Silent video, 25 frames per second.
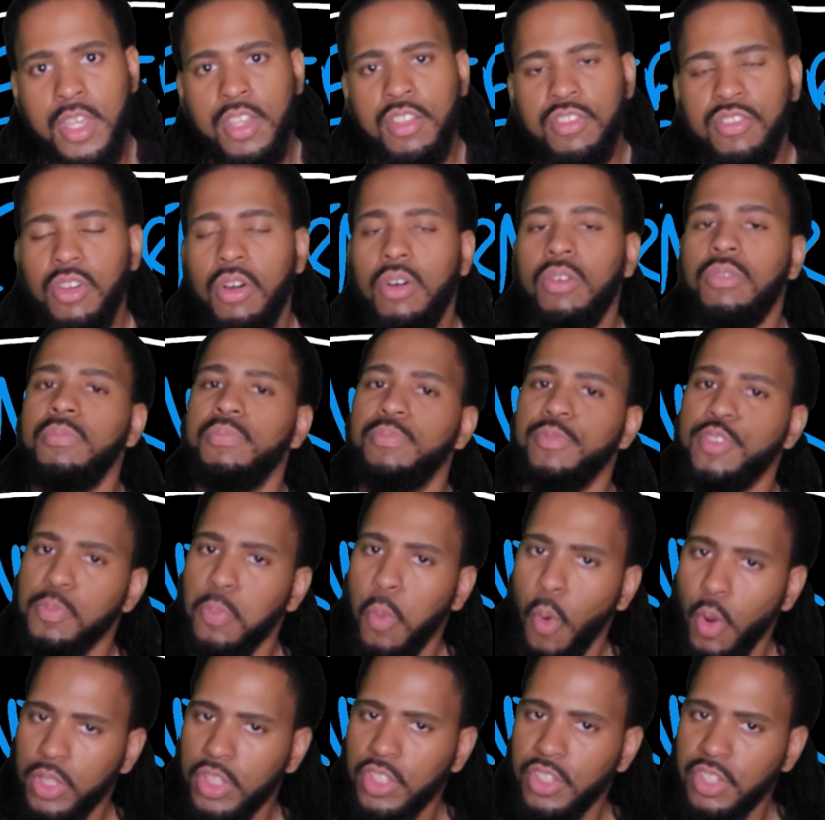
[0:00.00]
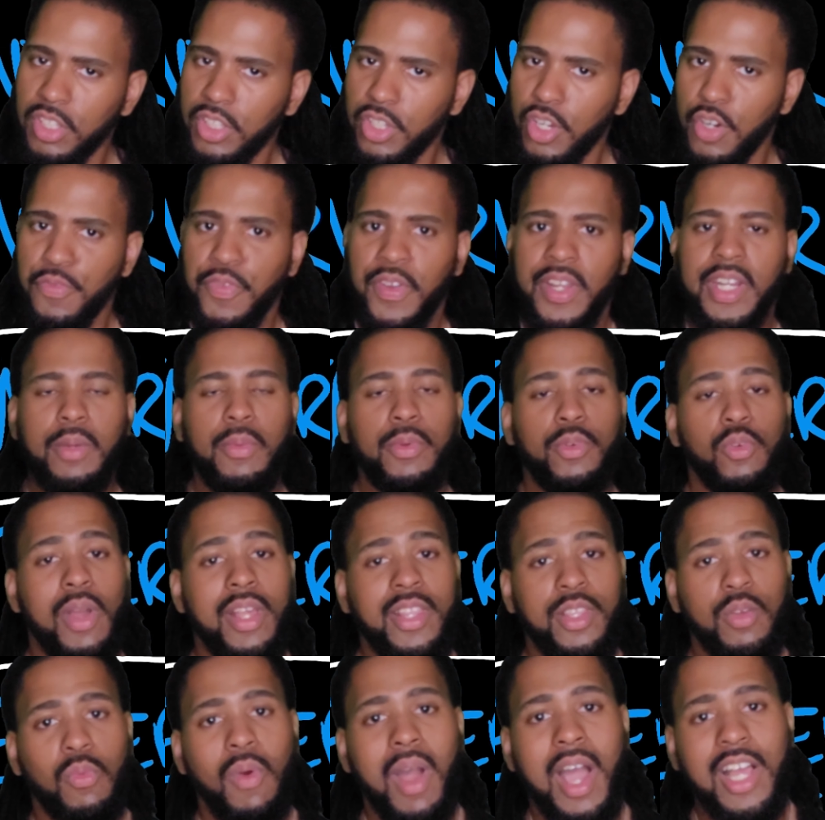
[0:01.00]
So, spoiler alert for anyone who
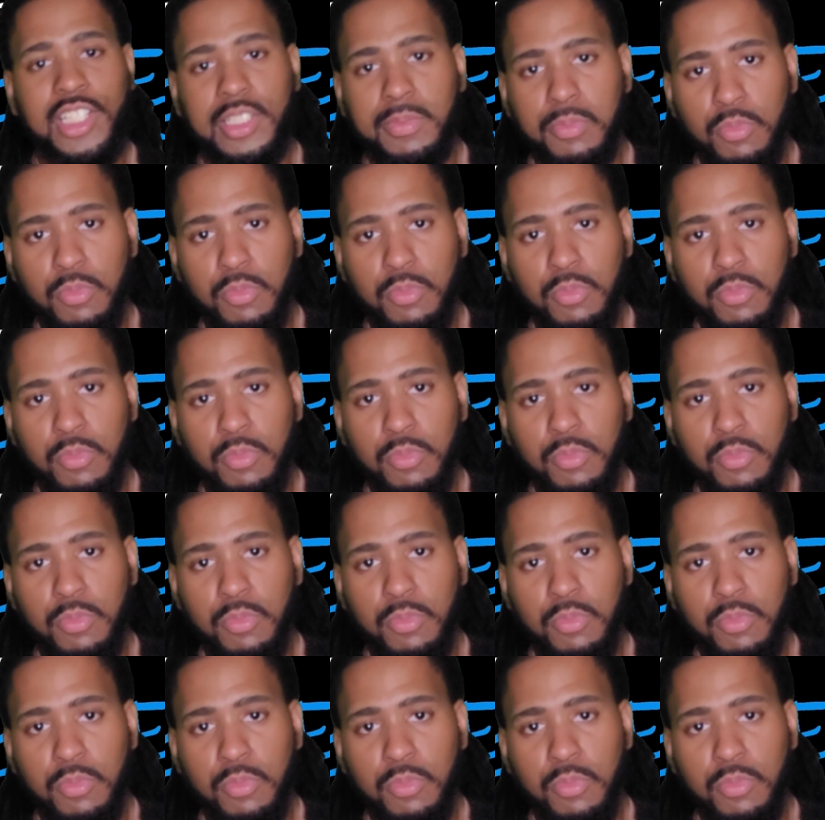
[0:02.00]
hasn't watched